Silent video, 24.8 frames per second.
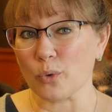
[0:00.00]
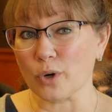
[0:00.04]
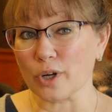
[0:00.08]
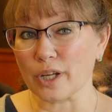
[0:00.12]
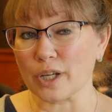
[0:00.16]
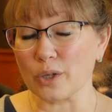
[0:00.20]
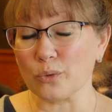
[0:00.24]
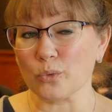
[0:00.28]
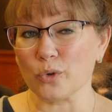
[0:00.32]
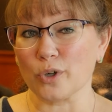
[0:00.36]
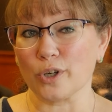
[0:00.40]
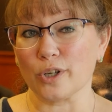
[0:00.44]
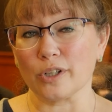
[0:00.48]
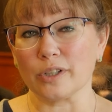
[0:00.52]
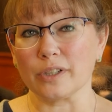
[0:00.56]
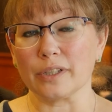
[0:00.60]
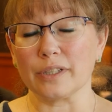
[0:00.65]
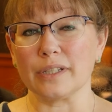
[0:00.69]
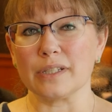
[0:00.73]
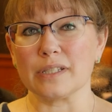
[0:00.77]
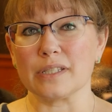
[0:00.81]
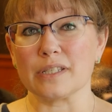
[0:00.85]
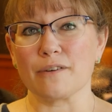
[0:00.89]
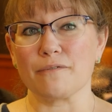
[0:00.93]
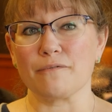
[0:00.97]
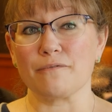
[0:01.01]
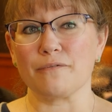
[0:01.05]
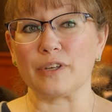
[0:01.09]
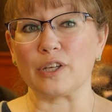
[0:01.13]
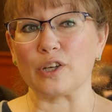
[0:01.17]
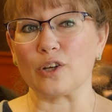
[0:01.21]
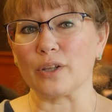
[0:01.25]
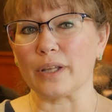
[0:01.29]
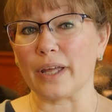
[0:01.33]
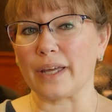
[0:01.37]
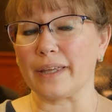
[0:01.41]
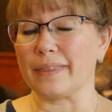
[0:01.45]
working rurally to
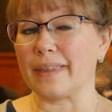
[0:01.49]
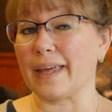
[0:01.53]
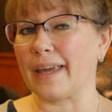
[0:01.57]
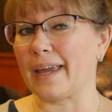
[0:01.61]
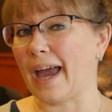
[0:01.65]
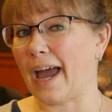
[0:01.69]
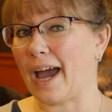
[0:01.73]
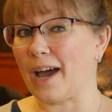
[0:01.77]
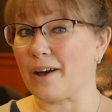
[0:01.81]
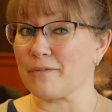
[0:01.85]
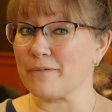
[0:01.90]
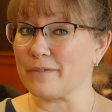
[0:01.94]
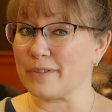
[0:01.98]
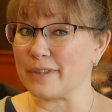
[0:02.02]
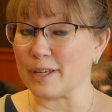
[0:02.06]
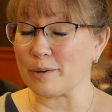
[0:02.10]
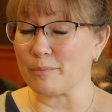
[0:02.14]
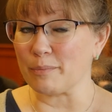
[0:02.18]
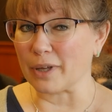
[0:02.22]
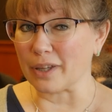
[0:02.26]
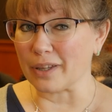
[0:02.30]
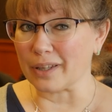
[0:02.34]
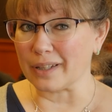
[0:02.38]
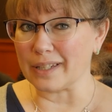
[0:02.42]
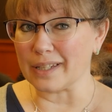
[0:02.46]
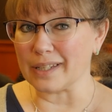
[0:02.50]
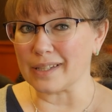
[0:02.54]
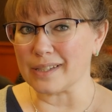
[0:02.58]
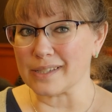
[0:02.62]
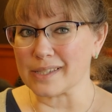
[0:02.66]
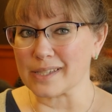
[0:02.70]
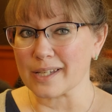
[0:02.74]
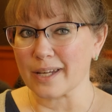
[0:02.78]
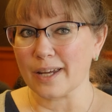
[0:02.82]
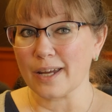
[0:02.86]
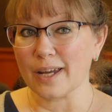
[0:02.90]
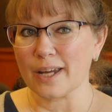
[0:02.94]
feel like they have the
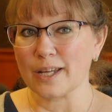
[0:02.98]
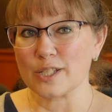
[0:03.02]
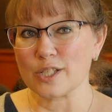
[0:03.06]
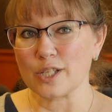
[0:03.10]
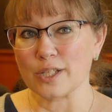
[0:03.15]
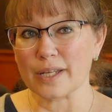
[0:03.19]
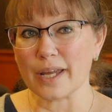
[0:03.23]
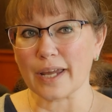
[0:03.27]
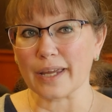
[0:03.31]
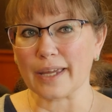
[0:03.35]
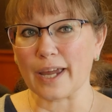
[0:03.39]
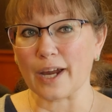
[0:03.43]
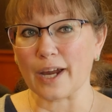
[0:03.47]
abilities to take